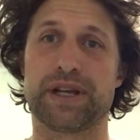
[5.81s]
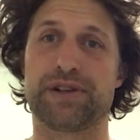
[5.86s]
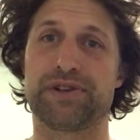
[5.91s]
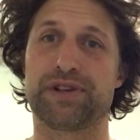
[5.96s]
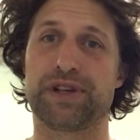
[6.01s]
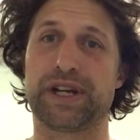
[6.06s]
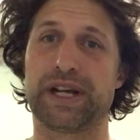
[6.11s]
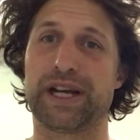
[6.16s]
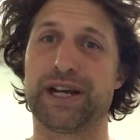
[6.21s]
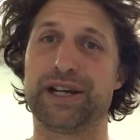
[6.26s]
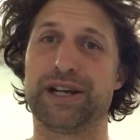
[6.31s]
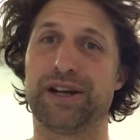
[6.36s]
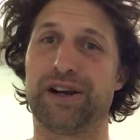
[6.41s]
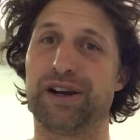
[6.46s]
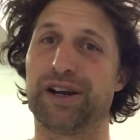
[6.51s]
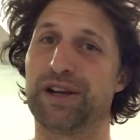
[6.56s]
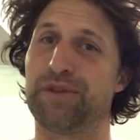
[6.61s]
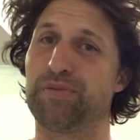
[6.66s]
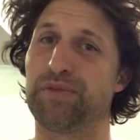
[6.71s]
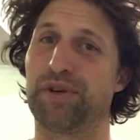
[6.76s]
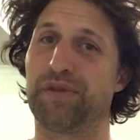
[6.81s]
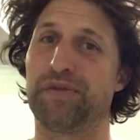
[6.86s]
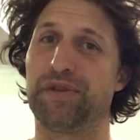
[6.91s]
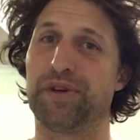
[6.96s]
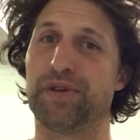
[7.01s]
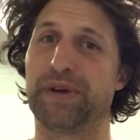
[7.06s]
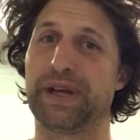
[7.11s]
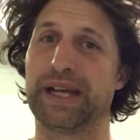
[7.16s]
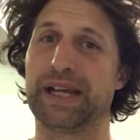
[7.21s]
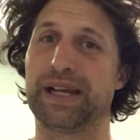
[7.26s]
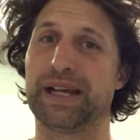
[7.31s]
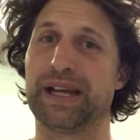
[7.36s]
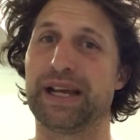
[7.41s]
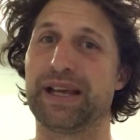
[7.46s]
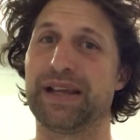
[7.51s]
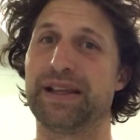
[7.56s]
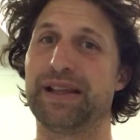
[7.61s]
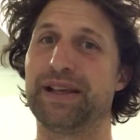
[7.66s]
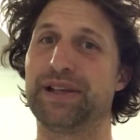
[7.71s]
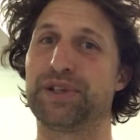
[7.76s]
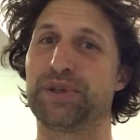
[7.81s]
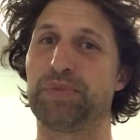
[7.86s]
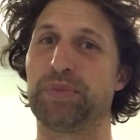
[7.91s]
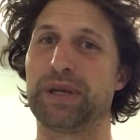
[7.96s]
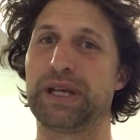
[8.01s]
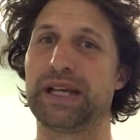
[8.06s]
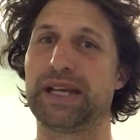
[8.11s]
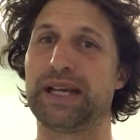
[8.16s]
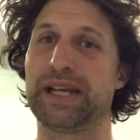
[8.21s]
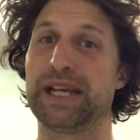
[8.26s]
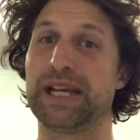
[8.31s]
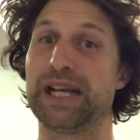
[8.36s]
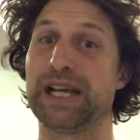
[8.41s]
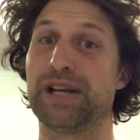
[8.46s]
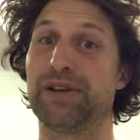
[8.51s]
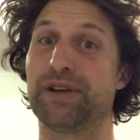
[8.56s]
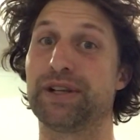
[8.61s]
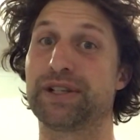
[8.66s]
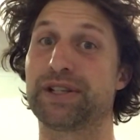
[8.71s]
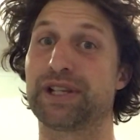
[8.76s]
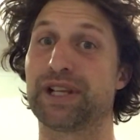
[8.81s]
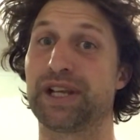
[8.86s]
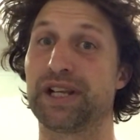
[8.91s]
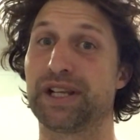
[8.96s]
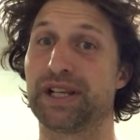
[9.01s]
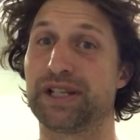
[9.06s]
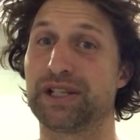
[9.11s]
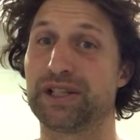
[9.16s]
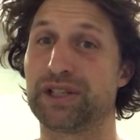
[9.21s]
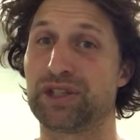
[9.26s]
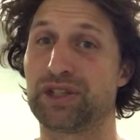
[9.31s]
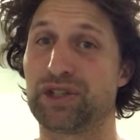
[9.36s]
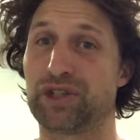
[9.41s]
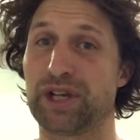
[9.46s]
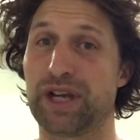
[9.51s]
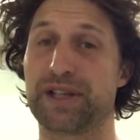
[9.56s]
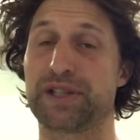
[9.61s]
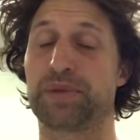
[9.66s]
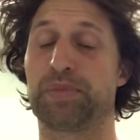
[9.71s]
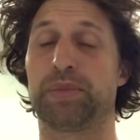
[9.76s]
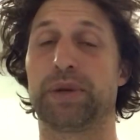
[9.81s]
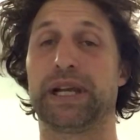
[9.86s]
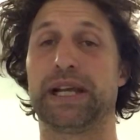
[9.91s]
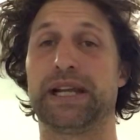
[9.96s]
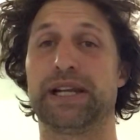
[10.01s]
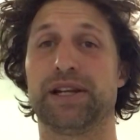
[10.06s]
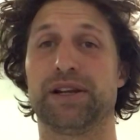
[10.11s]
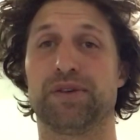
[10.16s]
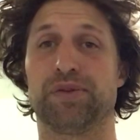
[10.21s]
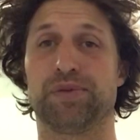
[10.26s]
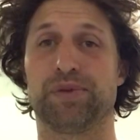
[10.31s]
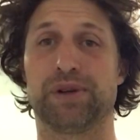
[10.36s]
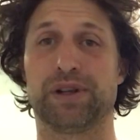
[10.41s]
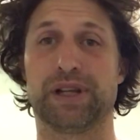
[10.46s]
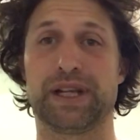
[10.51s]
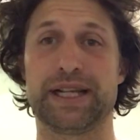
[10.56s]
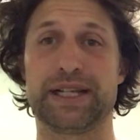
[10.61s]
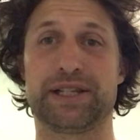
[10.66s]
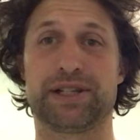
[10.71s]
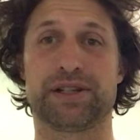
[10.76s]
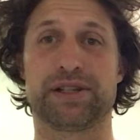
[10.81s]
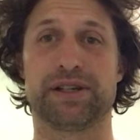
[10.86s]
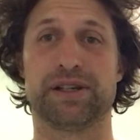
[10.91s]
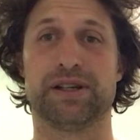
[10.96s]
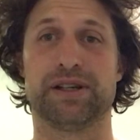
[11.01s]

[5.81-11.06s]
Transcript: Today I am reviewing this beer here. It's just been released